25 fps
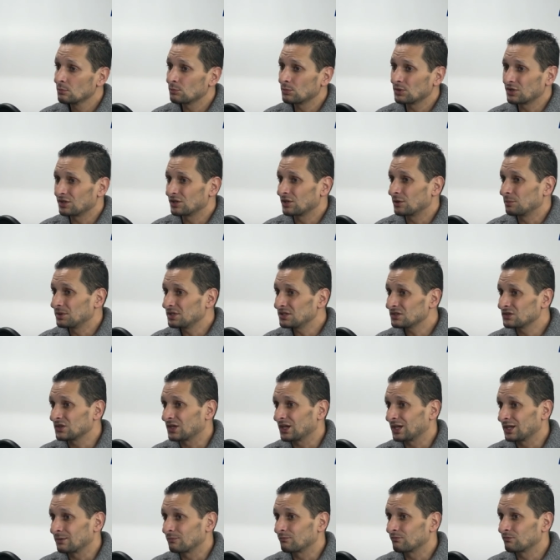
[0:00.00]
But in the
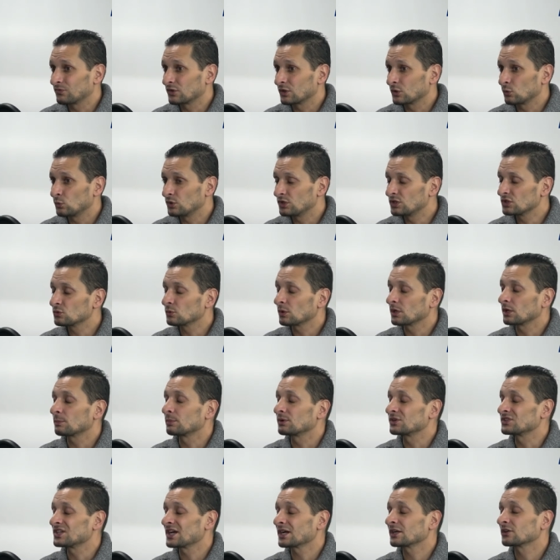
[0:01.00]
meantime, we just want to
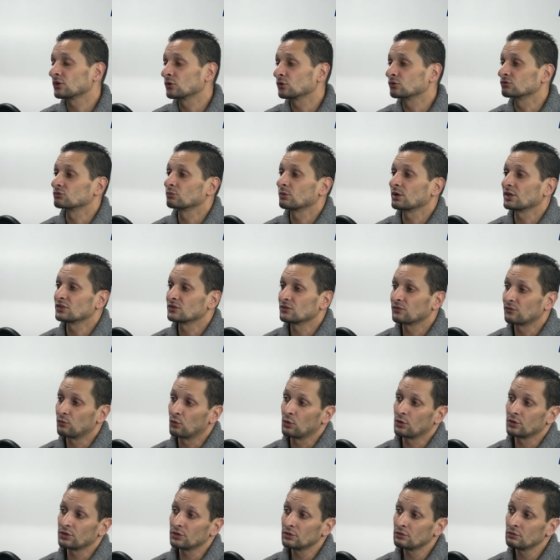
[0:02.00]
protect those rights
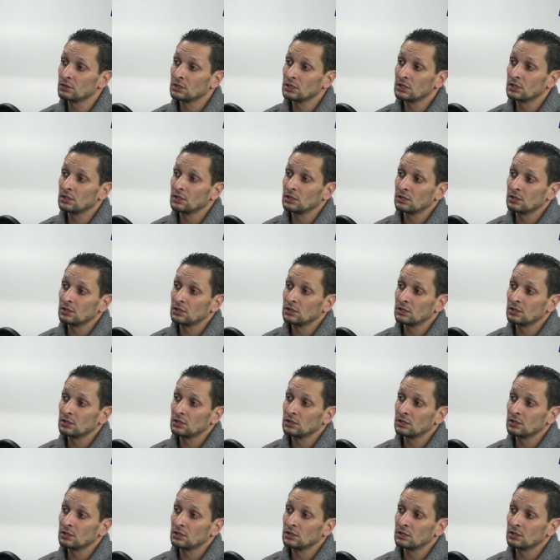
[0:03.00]
for you.